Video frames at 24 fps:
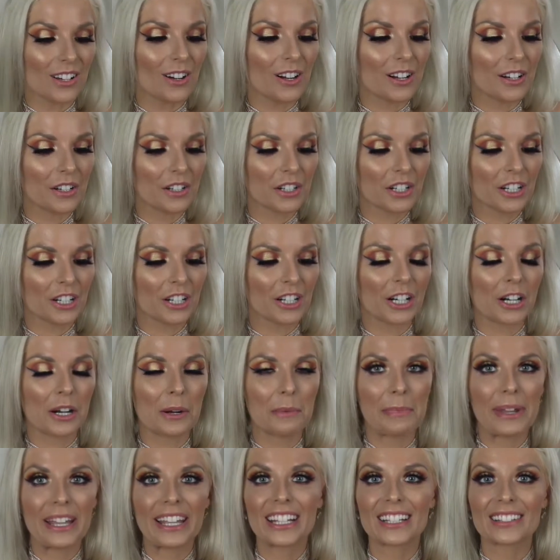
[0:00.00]
on her
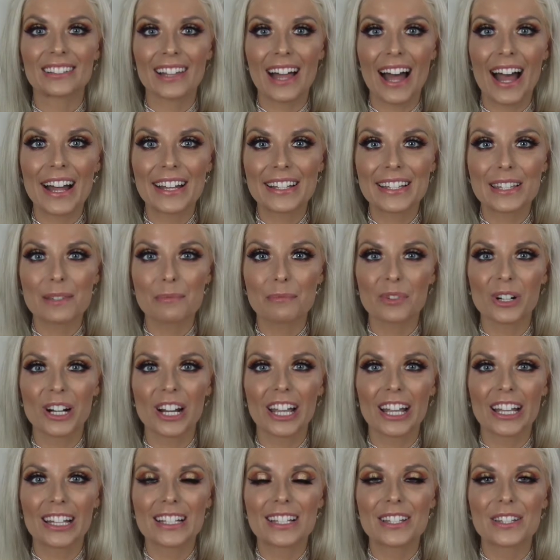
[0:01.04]
Make It Last
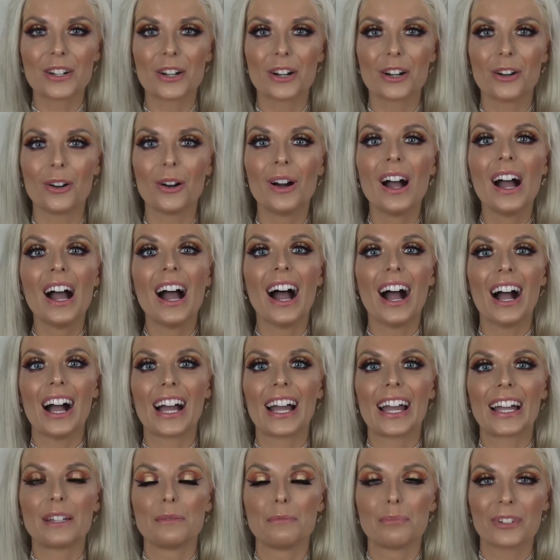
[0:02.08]
spray. So
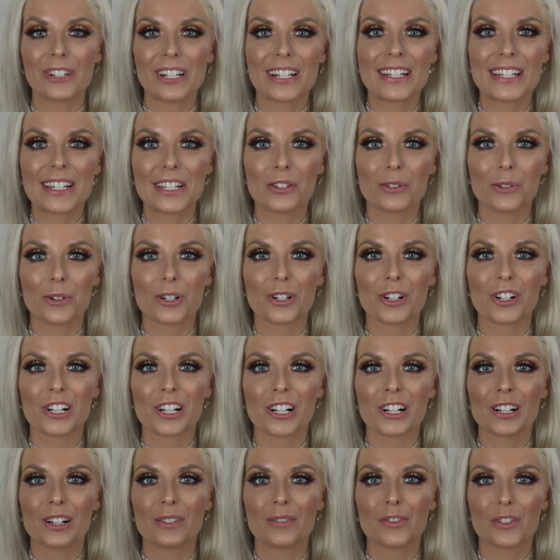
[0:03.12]
I had placed an
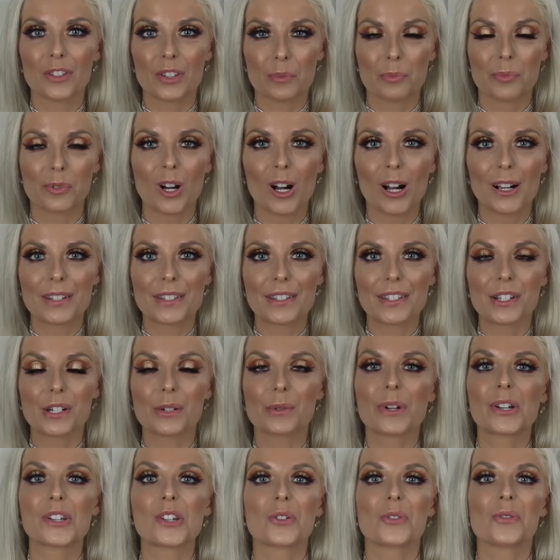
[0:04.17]
order for the
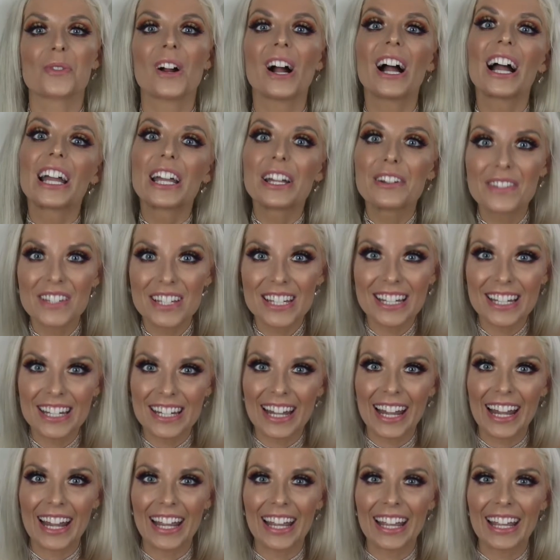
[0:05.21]
bronzer, which arrived
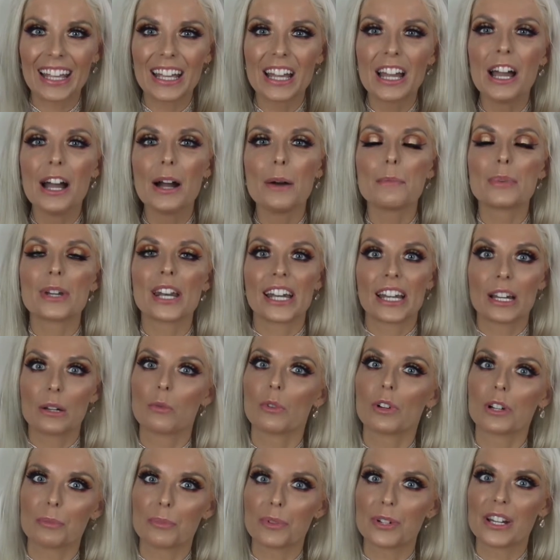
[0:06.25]
today, but I didn't
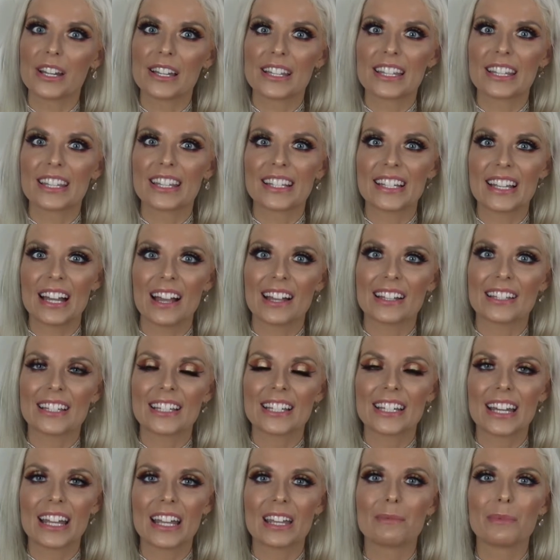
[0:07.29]
want to put it to the test
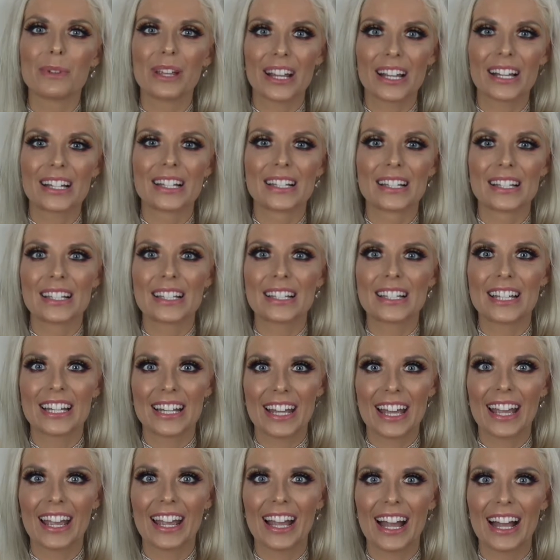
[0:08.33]
today because
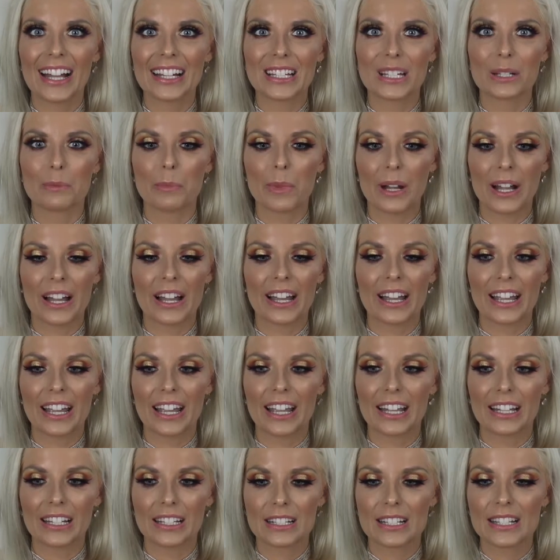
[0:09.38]
today I did
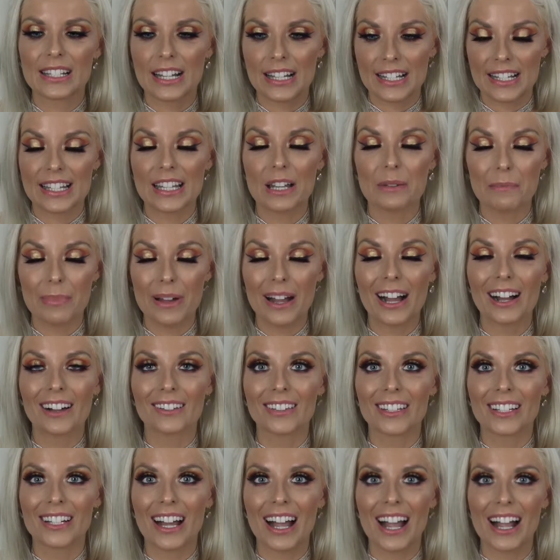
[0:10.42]
my Sunset
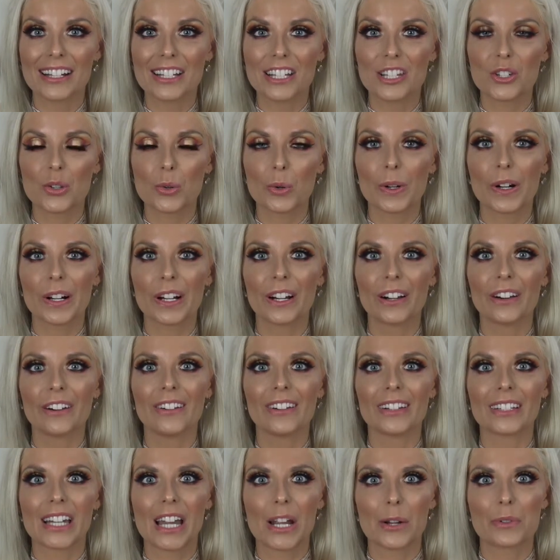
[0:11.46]
Palette eye
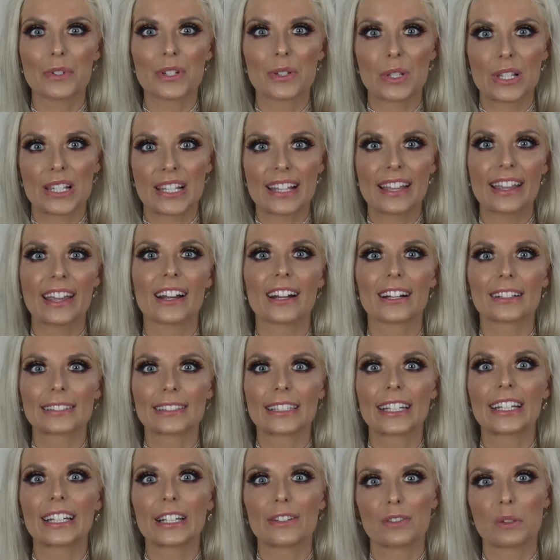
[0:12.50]
tutorial, and I was scared,
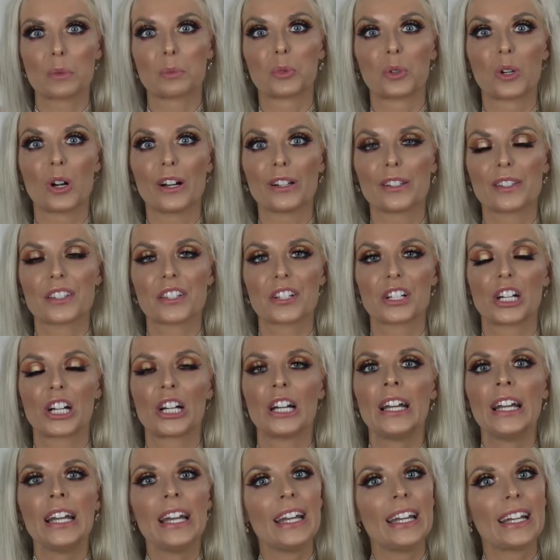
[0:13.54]
like, if the
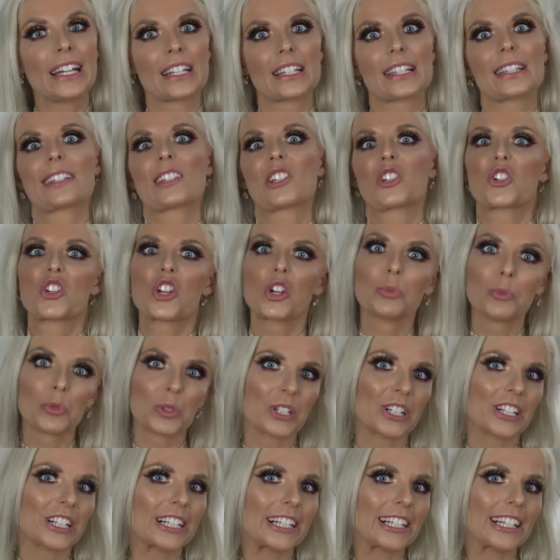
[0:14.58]
bronzer is
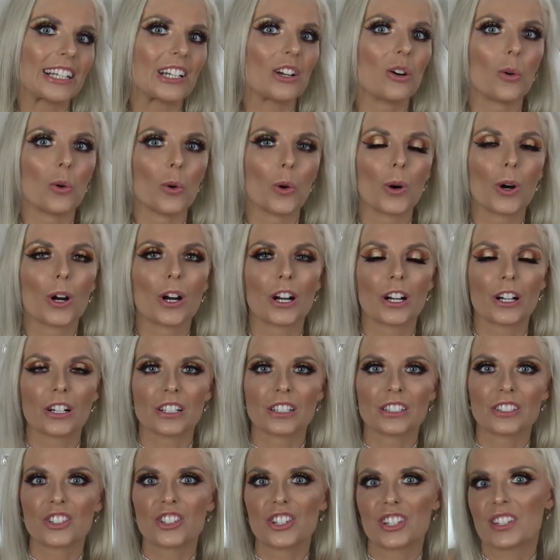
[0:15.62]
shimmery
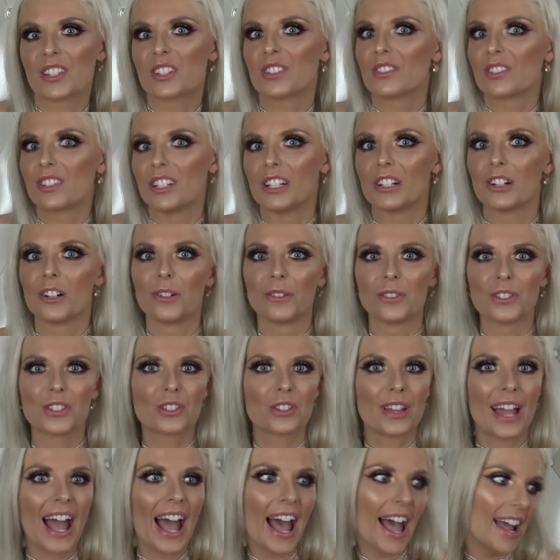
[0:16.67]
or just, you know,
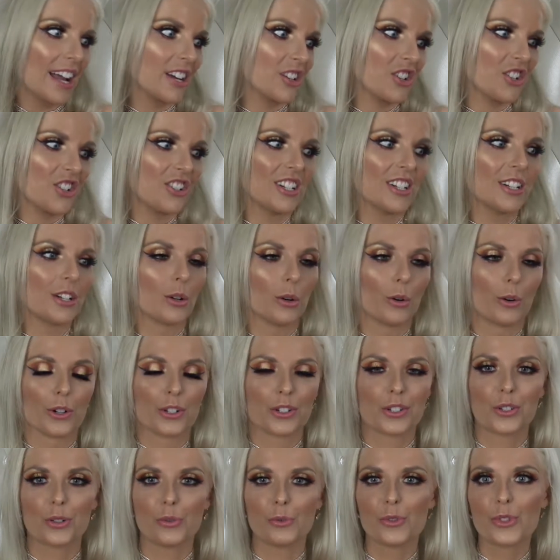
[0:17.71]
ashy
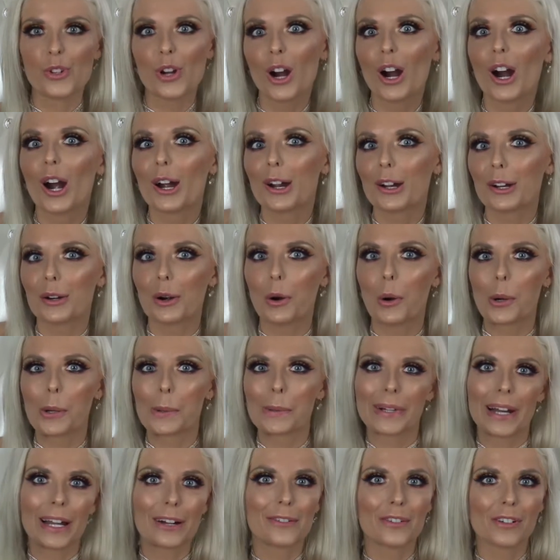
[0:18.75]
or too dark or
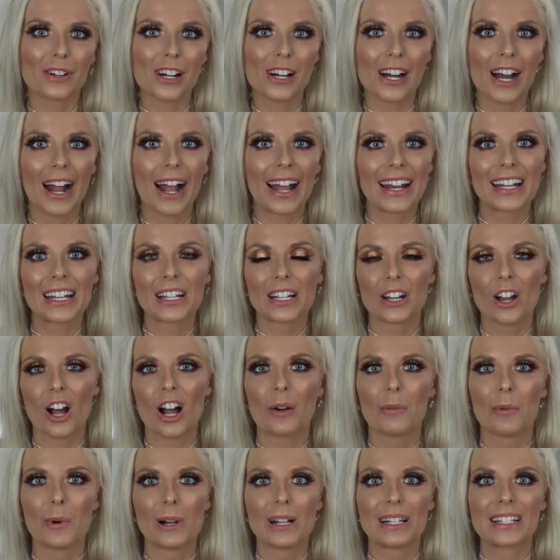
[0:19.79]
whatever. I did
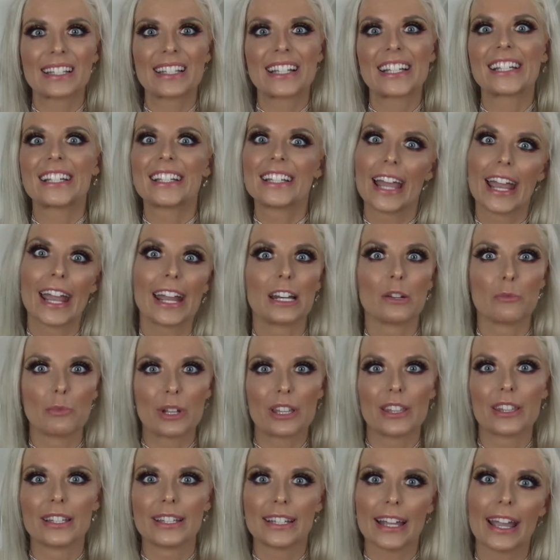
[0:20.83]
not want today to
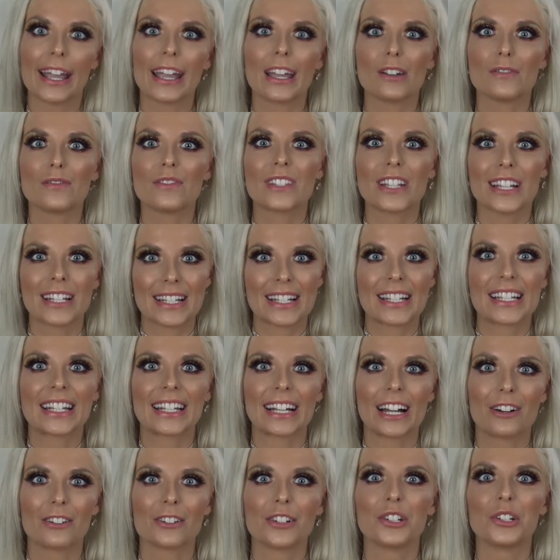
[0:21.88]
be the day of
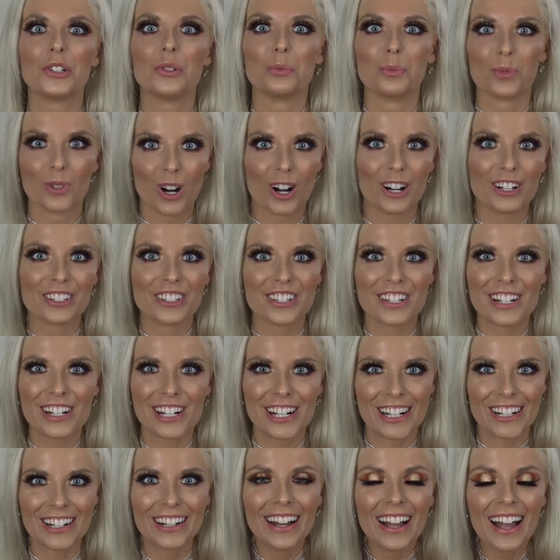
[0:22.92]
testing out a new
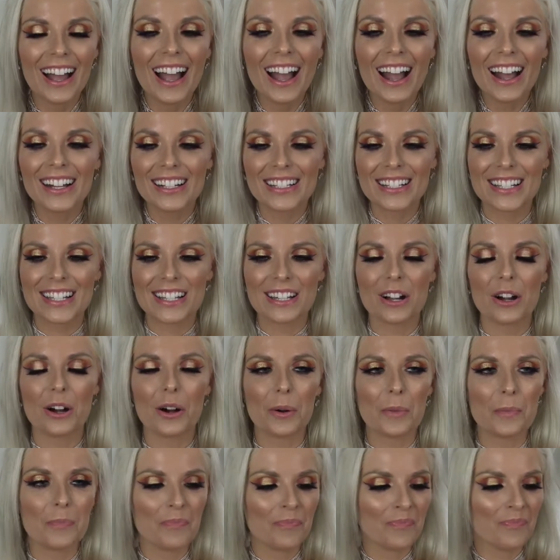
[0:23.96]
bronzer. And
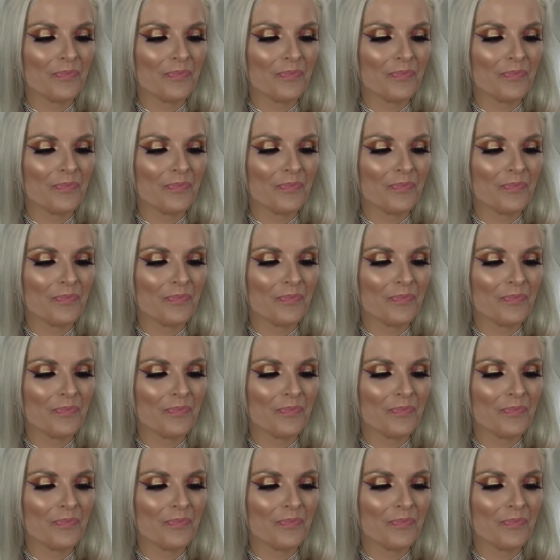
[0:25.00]
so